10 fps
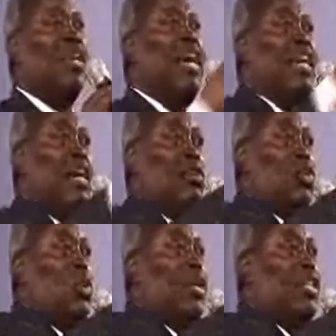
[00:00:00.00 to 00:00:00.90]
Now those who
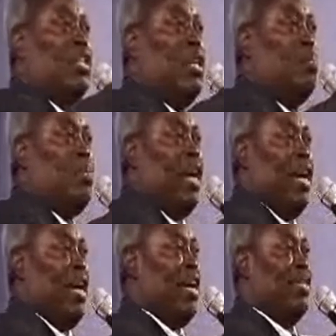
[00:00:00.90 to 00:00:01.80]
are raising up their
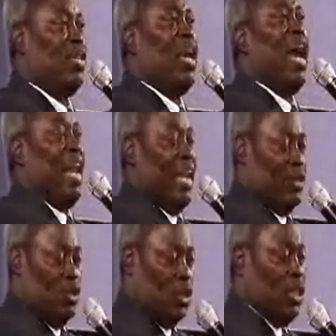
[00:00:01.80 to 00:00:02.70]
hands, I'd like to
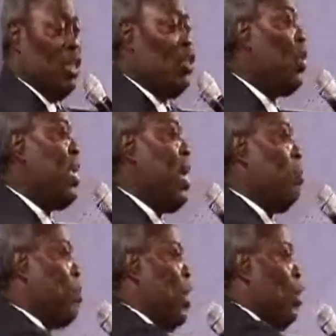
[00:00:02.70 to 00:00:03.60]
see you here and
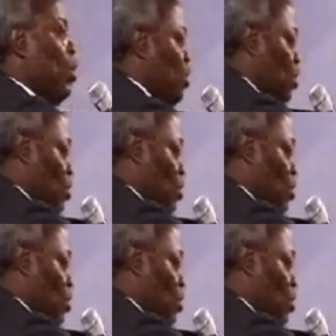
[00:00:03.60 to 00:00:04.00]
pray with you.